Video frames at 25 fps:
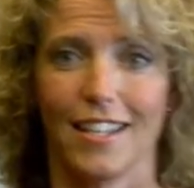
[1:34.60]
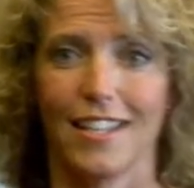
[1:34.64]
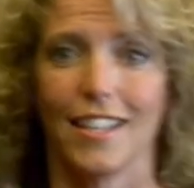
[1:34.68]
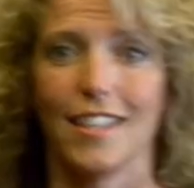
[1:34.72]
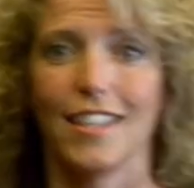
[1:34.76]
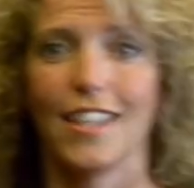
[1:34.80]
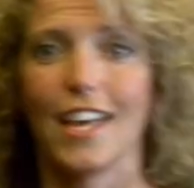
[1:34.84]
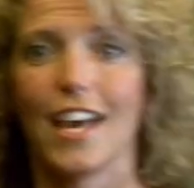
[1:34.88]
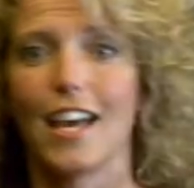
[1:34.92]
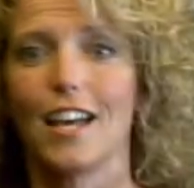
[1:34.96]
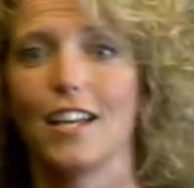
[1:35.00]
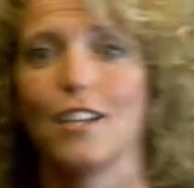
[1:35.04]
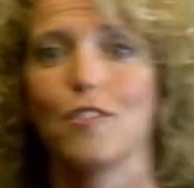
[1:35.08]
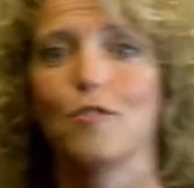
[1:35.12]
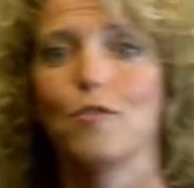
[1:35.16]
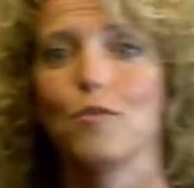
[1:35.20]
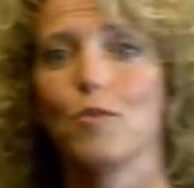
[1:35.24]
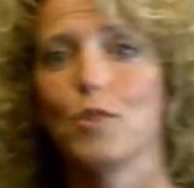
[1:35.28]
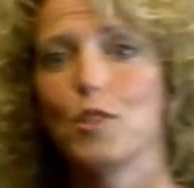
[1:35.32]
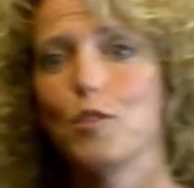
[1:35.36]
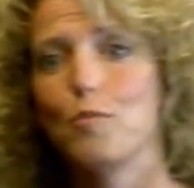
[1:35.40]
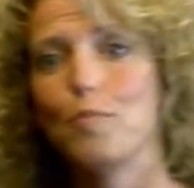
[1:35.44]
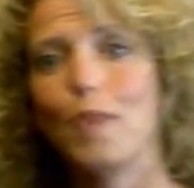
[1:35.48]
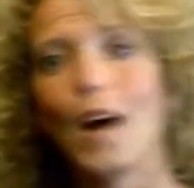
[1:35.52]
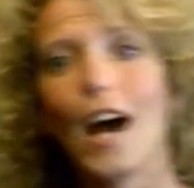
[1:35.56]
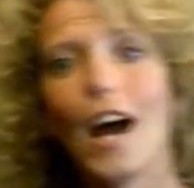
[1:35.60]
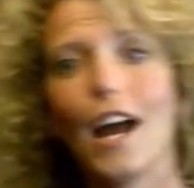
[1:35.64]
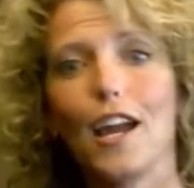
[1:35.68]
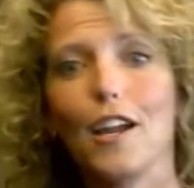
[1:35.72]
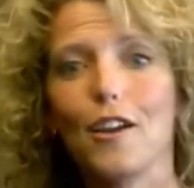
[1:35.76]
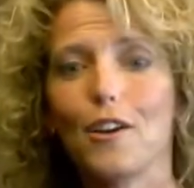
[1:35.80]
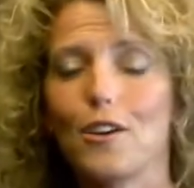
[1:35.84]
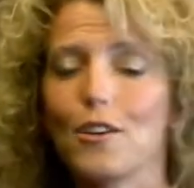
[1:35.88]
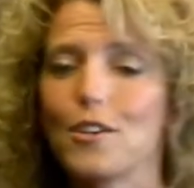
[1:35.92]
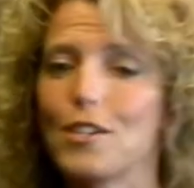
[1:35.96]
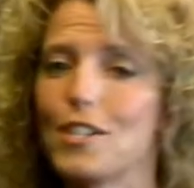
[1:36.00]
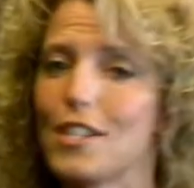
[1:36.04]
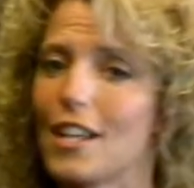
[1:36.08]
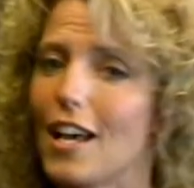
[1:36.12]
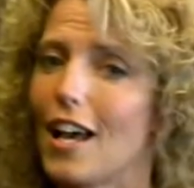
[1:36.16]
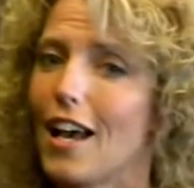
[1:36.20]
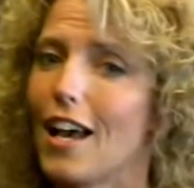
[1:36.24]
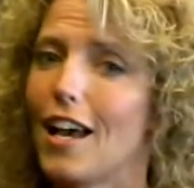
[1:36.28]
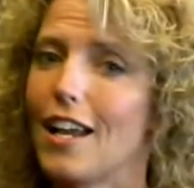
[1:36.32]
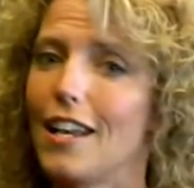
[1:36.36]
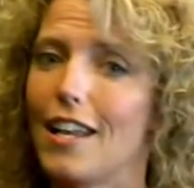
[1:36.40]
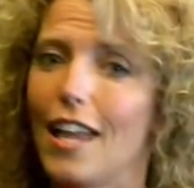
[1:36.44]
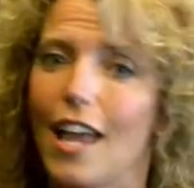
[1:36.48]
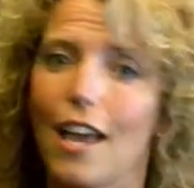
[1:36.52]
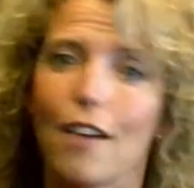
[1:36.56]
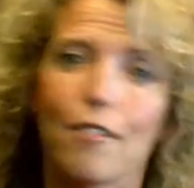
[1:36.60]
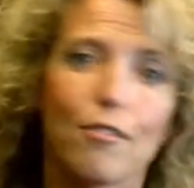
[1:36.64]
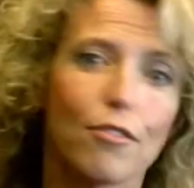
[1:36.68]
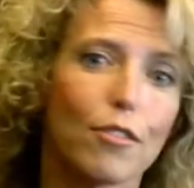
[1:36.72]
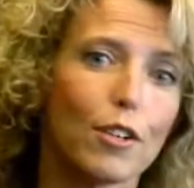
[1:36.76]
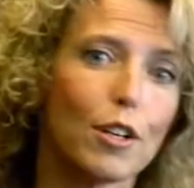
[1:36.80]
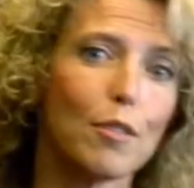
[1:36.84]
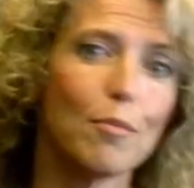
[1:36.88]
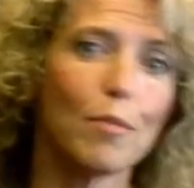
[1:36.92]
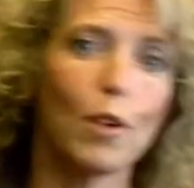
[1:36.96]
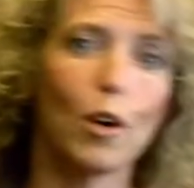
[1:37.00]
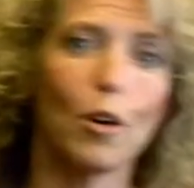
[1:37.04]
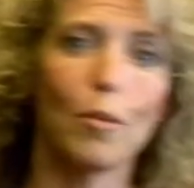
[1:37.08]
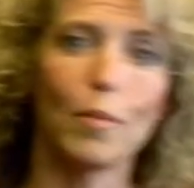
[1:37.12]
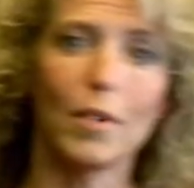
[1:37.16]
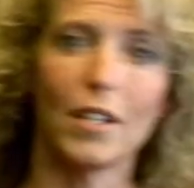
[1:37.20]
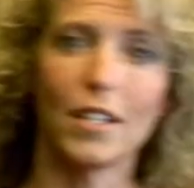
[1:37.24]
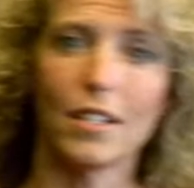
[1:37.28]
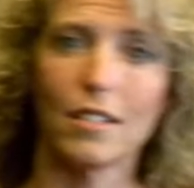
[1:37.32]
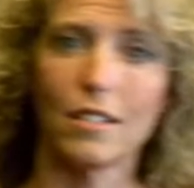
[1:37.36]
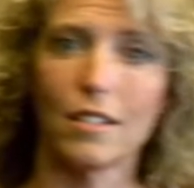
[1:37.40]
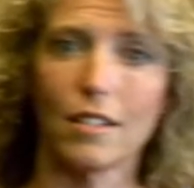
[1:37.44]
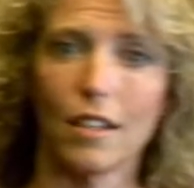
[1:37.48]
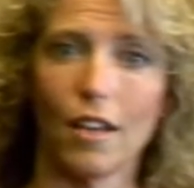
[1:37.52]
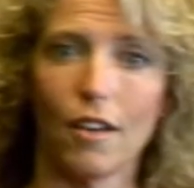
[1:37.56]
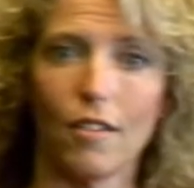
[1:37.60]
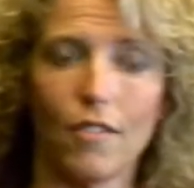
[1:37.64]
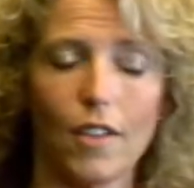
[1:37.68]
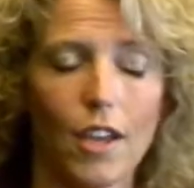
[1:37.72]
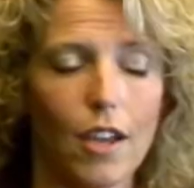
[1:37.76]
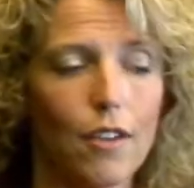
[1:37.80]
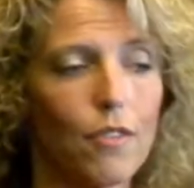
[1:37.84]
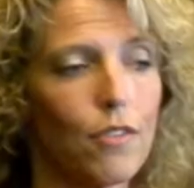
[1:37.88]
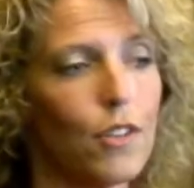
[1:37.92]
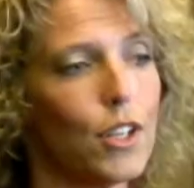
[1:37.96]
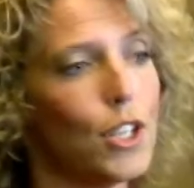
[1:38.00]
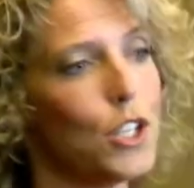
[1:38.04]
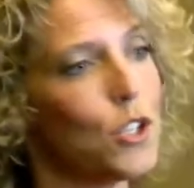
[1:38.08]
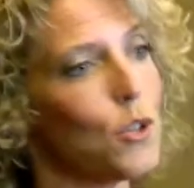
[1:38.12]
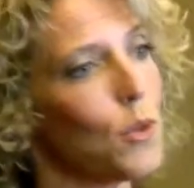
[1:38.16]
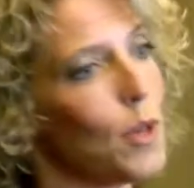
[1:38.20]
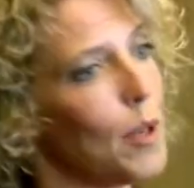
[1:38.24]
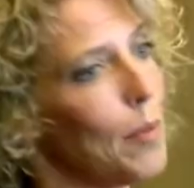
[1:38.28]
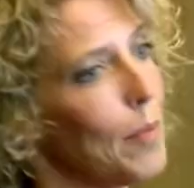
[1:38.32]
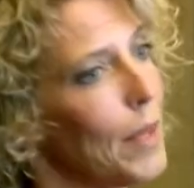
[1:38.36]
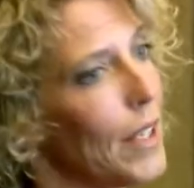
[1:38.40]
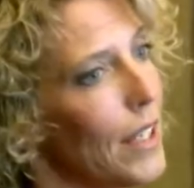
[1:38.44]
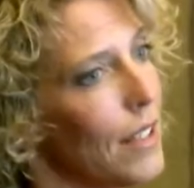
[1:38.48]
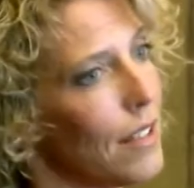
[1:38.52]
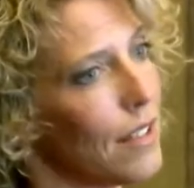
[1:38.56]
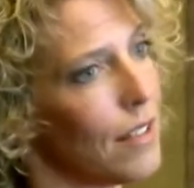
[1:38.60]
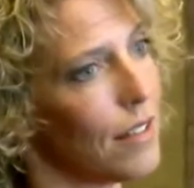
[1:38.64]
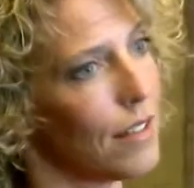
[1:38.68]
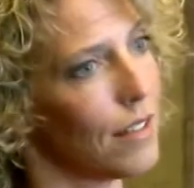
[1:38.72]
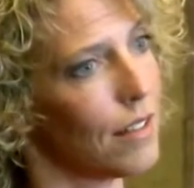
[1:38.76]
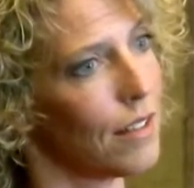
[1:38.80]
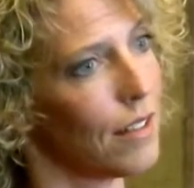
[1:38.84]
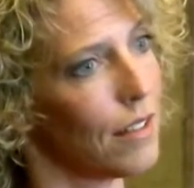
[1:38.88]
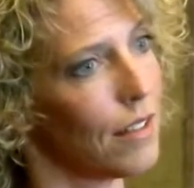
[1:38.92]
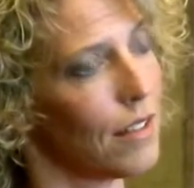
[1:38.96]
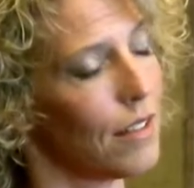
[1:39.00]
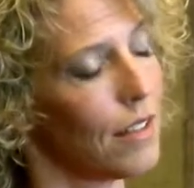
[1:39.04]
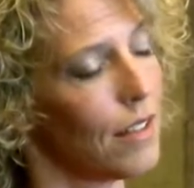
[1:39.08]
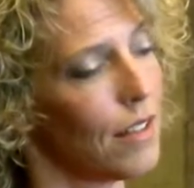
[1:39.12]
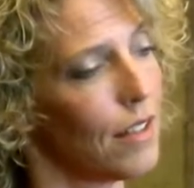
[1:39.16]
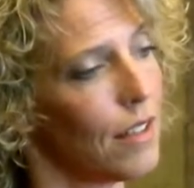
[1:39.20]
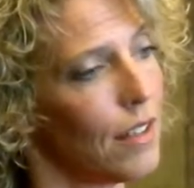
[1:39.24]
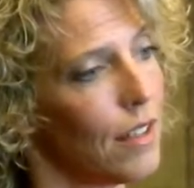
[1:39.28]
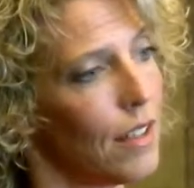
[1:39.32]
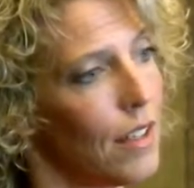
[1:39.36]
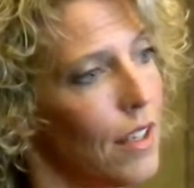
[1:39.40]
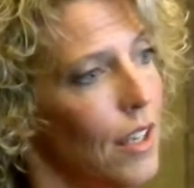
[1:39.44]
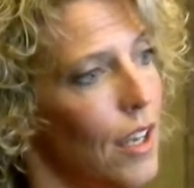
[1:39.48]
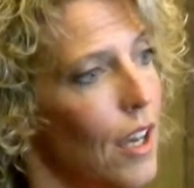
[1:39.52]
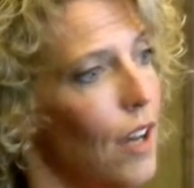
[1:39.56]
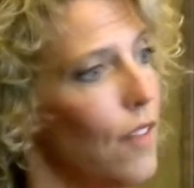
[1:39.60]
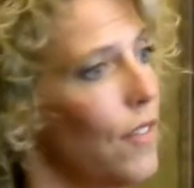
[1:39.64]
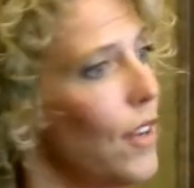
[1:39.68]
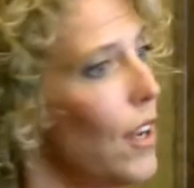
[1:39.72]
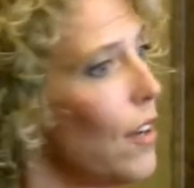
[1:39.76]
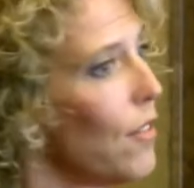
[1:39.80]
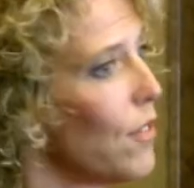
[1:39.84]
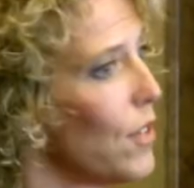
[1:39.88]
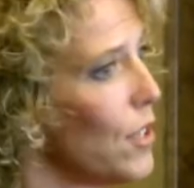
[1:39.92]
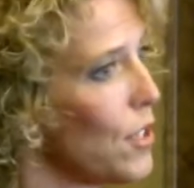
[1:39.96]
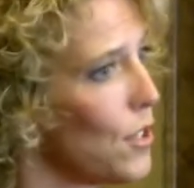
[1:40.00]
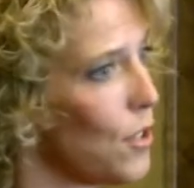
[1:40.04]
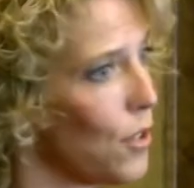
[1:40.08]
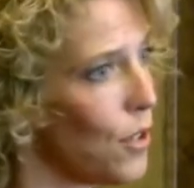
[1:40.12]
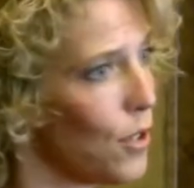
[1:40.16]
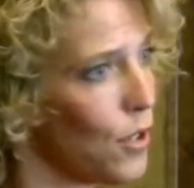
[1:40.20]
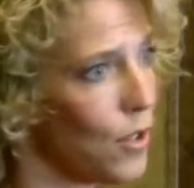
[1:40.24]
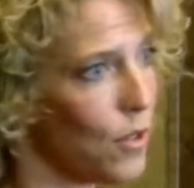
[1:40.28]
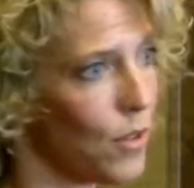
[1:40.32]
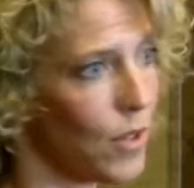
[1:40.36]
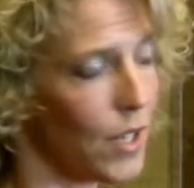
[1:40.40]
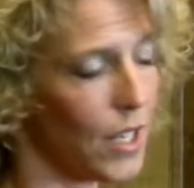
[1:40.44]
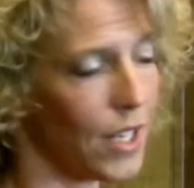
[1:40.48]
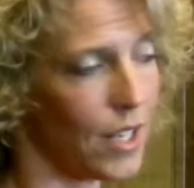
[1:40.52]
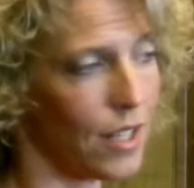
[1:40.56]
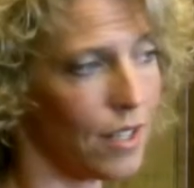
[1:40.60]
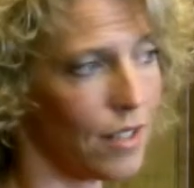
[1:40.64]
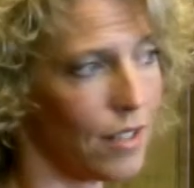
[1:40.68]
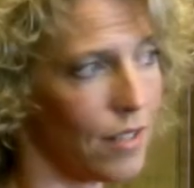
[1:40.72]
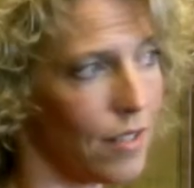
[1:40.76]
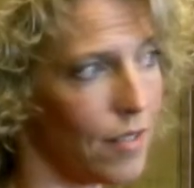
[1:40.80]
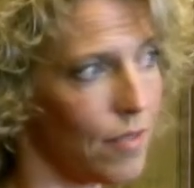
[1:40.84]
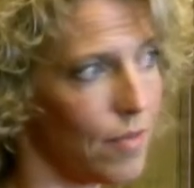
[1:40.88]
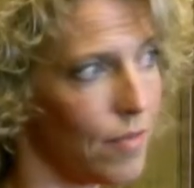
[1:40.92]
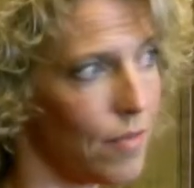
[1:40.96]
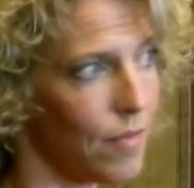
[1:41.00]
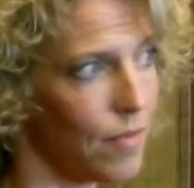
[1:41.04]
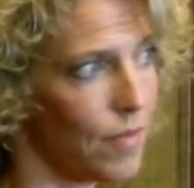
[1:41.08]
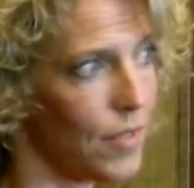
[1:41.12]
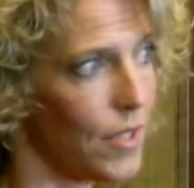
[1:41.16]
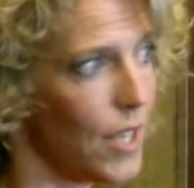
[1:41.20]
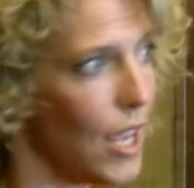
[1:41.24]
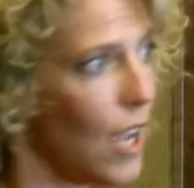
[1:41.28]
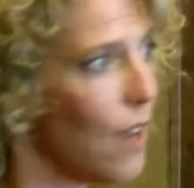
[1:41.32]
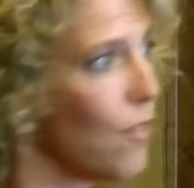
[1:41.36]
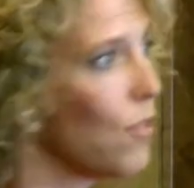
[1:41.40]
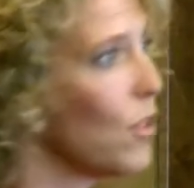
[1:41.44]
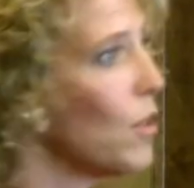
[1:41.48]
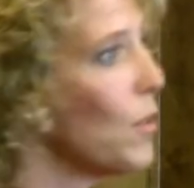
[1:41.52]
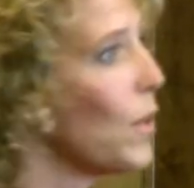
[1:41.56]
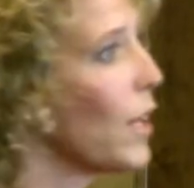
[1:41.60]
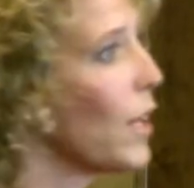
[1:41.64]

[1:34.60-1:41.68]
that was by her side every moment of every treatment, of every surgery, every